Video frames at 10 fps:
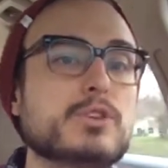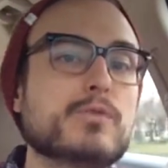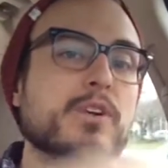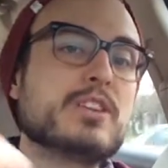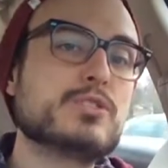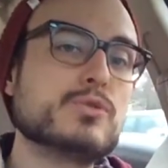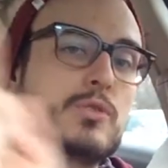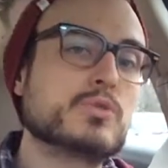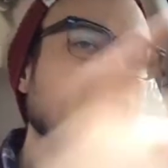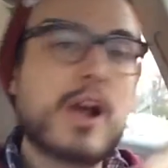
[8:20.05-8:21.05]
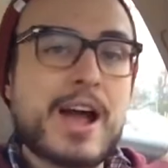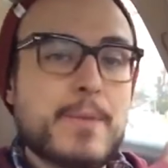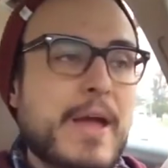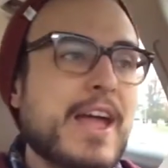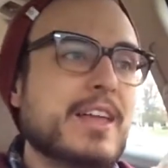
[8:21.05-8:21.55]
Don't forget to
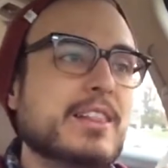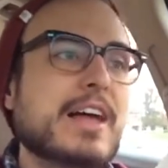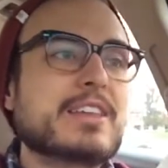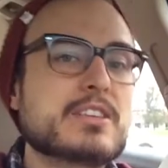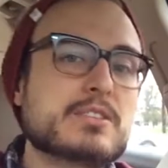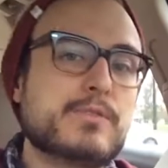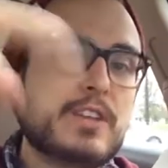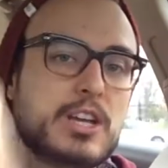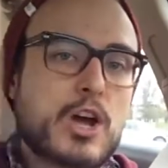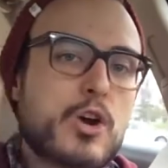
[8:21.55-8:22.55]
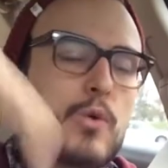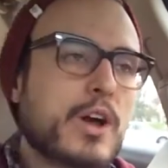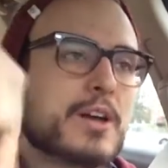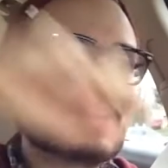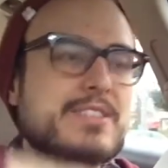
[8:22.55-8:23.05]
subscribe and like this
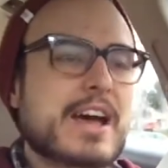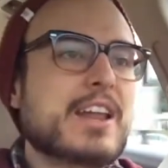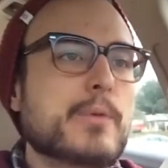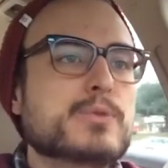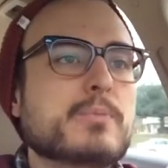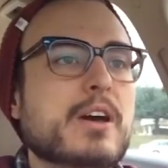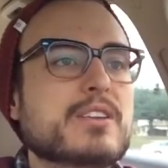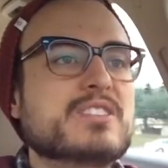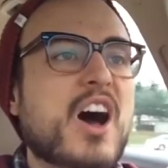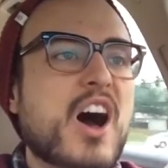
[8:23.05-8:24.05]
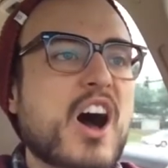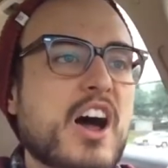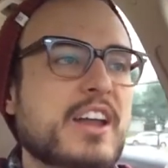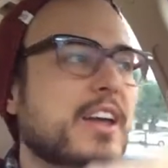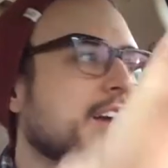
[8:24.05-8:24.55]
video because that helps me out a
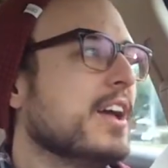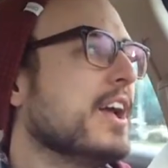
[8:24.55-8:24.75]
ton